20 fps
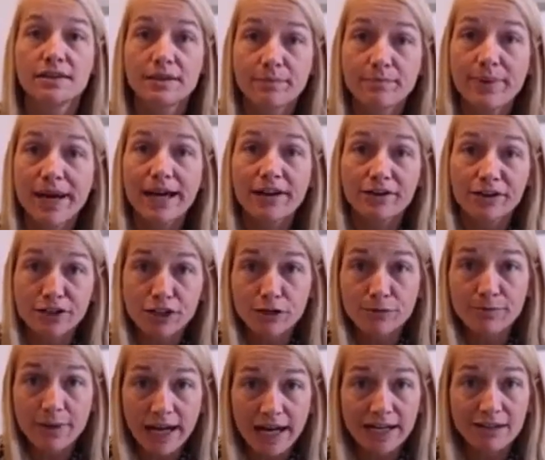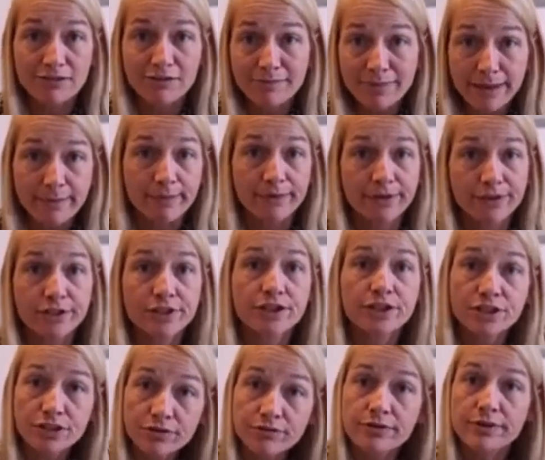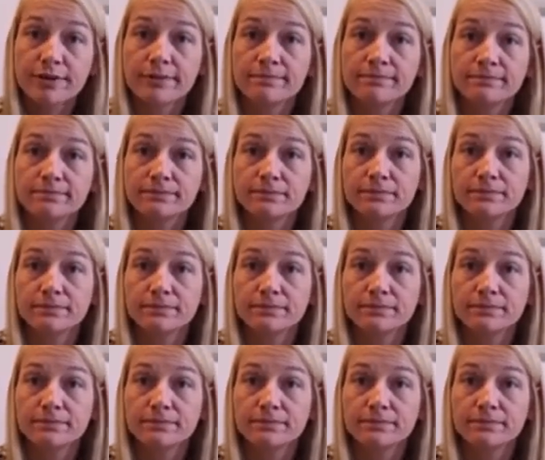the better your body remembers to do them